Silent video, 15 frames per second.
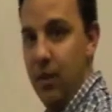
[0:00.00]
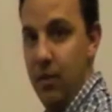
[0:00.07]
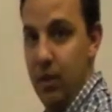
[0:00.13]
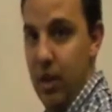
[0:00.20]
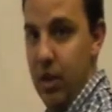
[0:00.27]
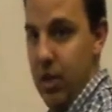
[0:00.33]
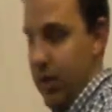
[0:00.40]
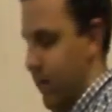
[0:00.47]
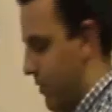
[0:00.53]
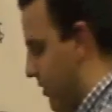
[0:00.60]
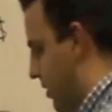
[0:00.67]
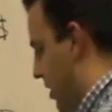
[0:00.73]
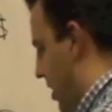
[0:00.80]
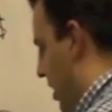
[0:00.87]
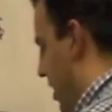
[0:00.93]

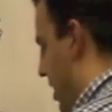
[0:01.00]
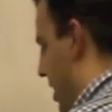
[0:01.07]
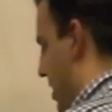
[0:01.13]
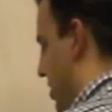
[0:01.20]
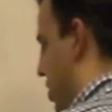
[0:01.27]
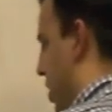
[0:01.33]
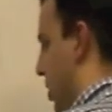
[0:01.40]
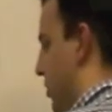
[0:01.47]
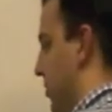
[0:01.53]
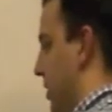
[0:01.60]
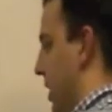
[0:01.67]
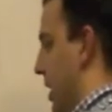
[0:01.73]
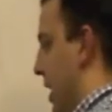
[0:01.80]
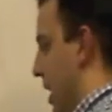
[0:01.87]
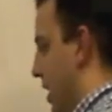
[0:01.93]
decisions. He chose
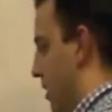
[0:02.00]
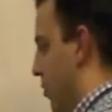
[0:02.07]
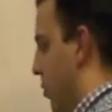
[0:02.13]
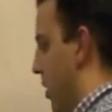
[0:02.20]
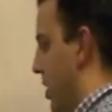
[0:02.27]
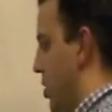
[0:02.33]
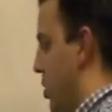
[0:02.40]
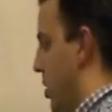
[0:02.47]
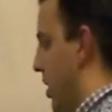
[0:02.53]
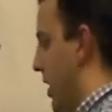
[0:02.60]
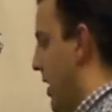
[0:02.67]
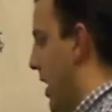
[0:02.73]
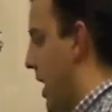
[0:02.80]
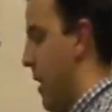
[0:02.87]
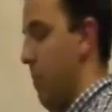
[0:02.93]
to give when he should
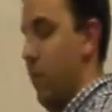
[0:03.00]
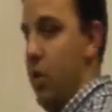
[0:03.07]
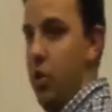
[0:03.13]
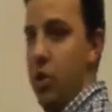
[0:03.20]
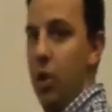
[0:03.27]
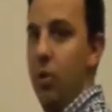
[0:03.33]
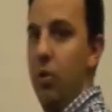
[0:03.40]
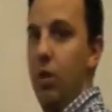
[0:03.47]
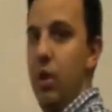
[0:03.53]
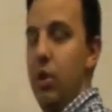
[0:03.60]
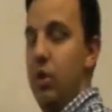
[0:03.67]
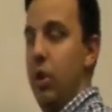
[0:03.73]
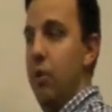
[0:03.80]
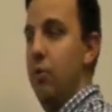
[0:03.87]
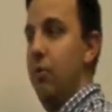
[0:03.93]
have kept. He
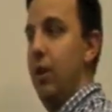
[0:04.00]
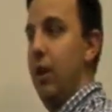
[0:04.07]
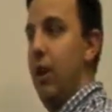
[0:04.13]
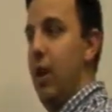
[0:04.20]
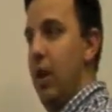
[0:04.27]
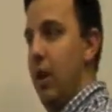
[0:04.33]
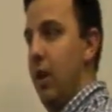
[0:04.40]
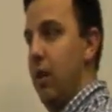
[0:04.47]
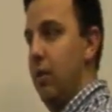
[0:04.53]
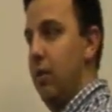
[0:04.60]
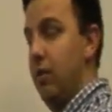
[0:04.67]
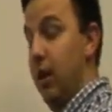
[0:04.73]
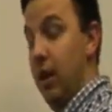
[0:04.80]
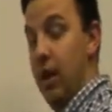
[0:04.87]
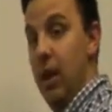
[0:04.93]
chose to
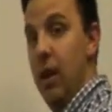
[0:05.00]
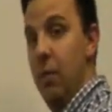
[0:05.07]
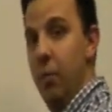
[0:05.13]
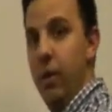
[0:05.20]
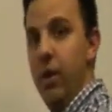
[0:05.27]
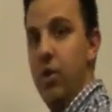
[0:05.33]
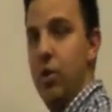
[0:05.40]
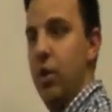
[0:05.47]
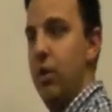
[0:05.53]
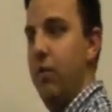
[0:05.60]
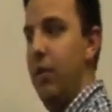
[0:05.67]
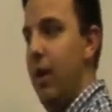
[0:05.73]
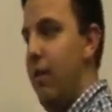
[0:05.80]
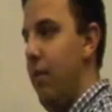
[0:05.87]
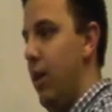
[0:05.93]
keep when he should
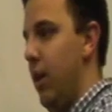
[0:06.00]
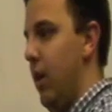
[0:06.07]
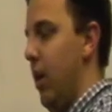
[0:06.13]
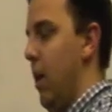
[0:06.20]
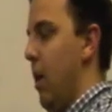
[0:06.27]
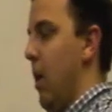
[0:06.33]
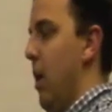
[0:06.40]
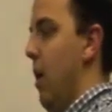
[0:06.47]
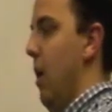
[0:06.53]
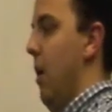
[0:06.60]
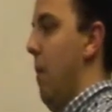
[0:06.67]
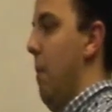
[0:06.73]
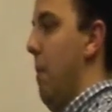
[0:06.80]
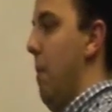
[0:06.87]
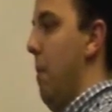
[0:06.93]
have given,
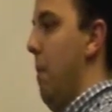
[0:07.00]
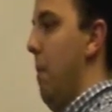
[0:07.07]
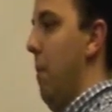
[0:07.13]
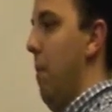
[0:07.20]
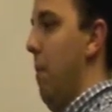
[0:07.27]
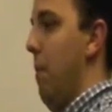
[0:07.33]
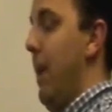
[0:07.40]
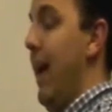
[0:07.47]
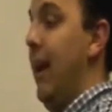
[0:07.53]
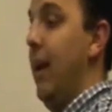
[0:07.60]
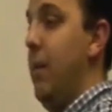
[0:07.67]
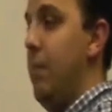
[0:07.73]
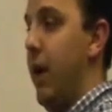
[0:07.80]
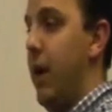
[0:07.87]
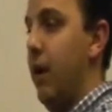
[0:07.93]

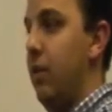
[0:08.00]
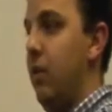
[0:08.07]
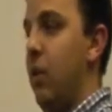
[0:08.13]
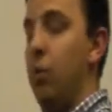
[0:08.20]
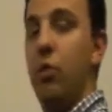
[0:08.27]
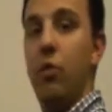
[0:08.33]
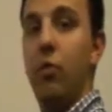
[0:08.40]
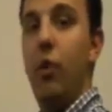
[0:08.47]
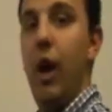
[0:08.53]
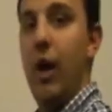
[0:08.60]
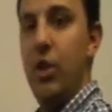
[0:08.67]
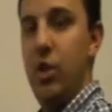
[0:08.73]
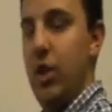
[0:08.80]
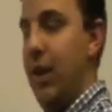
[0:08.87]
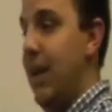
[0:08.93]
mainly because he was
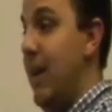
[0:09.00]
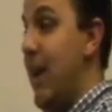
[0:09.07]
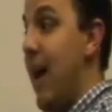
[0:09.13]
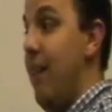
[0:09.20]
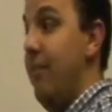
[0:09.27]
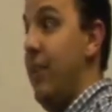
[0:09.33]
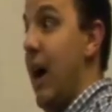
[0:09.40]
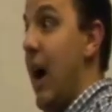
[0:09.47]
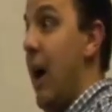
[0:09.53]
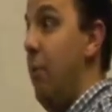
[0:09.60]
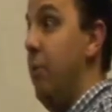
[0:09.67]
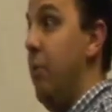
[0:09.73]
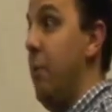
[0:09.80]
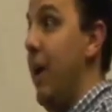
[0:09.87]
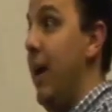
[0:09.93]
rushed. He didn't have
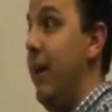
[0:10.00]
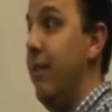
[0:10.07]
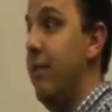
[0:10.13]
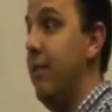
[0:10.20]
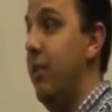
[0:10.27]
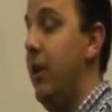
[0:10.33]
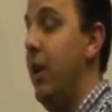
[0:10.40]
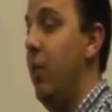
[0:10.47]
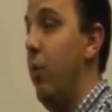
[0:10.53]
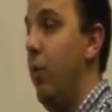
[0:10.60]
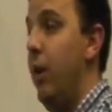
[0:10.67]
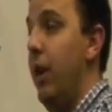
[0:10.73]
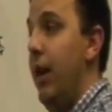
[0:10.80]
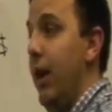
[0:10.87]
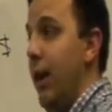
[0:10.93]
time to make his clean
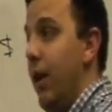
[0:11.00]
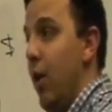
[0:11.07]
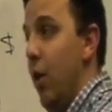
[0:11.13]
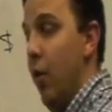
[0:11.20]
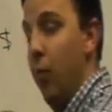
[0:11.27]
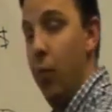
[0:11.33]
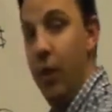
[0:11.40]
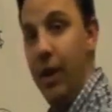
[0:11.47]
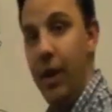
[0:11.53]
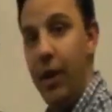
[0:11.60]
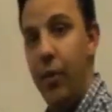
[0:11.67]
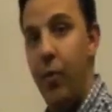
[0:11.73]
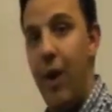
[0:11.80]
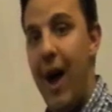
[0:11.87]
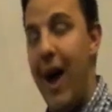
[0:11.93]
read,
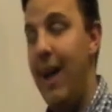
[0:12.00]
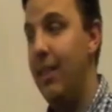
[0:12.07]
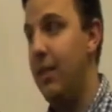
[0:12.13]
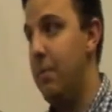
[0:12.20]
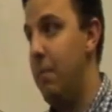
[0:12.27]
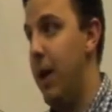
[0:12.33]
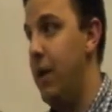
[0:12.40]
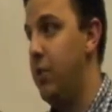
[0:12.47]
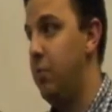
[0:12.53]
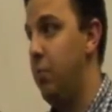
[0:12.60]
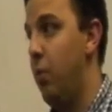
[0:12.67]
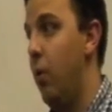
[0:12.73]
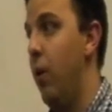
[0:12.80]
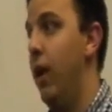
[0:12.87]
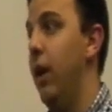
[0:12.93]
really ride the mesh
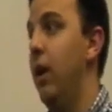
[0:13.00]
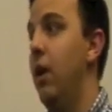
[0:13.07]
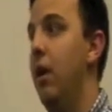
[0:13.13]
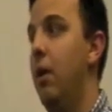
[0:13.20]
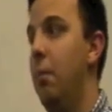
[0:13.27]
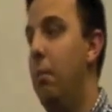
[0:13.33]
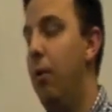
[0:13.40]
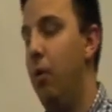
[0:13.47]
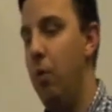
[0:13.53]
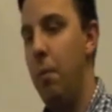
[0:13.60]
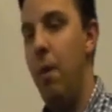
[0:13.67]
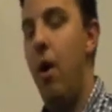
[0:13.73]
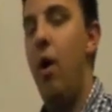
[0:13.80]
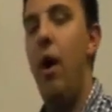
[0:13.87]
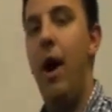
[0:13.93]
point, pull the
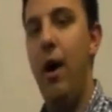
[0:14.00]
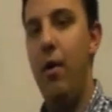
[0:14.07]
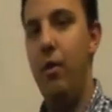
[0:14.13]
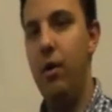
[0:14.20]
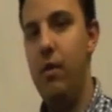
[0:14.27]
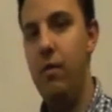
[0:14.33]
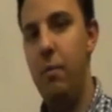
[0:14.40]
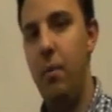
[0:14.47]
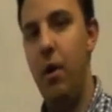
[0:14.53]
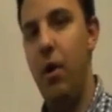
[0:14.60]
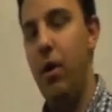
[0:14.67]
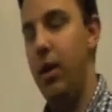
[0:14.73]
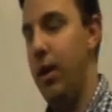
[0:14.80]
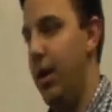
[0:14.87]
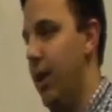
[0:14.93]
ball out or leave the
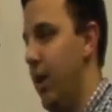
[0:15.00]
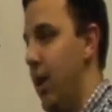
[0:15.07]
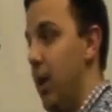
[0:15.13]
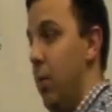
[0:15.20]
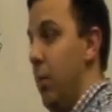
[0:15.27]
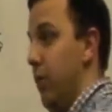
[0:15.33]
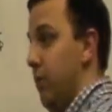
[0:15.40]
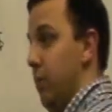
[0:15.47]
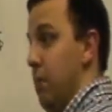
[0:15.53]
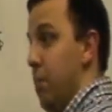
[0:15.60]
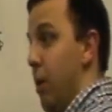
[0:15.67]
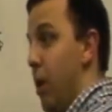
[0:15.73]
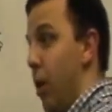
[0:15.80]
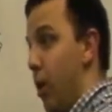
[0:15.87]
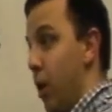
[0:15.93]
ball in. It was
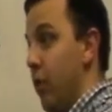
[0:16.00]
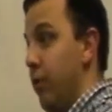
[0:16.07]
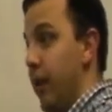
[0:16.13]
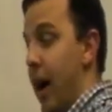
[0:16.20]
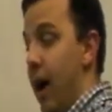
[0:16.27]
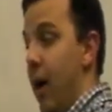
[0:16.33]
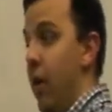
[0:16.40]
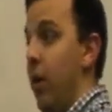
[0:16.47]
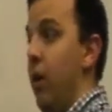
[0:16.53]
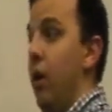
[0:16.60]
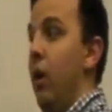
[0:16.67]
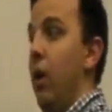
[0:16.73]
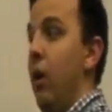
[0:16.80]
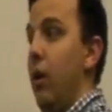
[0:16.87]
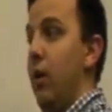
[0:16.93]
ball goes out,
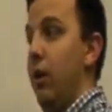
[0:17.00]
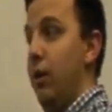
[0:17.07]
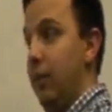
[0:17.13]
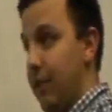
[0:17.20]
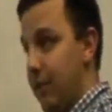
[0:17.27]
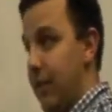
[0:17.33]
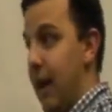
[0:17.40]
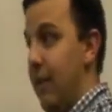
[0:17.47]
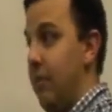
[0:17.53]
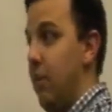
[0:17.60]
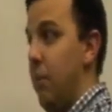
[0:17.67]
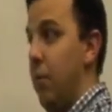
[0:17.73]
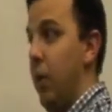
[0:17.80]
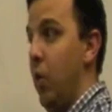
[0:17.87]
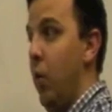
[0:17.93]
this guy's
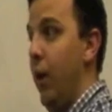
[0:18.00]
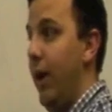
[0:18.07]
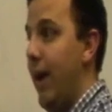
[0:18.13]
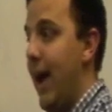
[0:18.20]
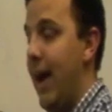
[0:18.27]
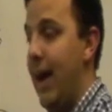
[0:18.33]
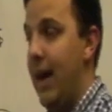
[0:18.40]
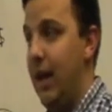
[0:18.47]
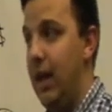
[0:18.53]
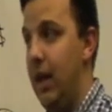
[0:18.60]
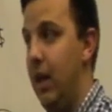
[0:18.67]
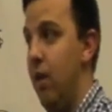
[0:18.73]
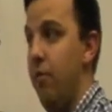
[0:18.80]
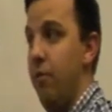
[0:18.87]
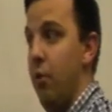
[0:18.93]
coming quick, I gotta
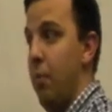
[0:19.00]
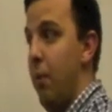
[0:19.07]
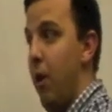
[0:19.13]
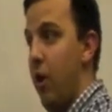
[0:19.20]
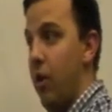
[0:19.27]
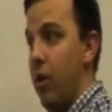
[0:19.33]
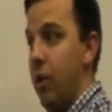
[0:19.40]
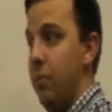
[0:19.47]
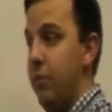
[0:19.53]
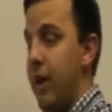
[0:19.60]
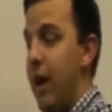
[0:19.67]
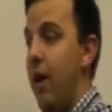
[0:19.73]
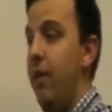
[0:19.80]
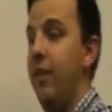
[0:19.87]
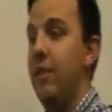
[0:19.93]
give. Or ball comes
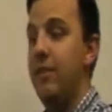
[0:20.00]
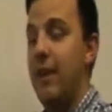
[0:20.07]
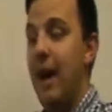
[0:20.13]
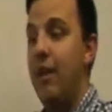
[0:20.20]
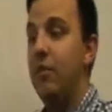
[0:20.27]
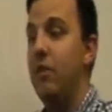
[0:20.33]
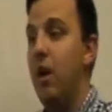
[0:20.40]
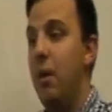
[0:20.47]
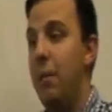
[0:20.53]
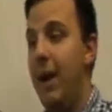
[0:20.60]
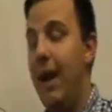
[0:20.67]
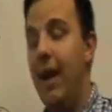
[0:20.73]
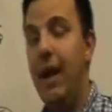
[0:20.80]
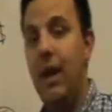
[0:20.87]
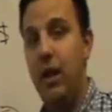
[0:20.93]
out, this guy's coming,
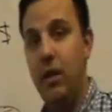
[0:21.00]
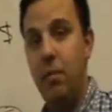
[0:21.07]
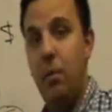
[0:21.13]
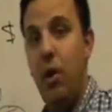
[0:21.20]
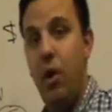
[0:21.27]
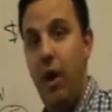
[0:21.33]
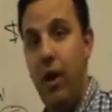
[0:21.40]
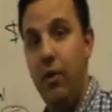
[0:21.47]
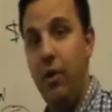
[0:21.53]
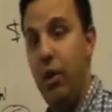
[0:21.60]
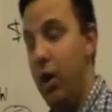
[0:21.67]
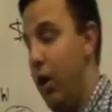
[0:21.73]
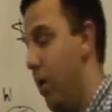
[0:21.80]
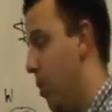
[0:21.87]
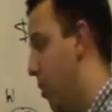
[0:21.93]
I gotta get the ball out and
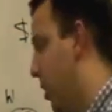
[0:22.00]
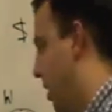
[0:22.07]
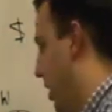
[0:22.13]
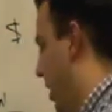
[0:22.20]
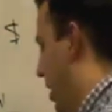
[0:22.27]
go.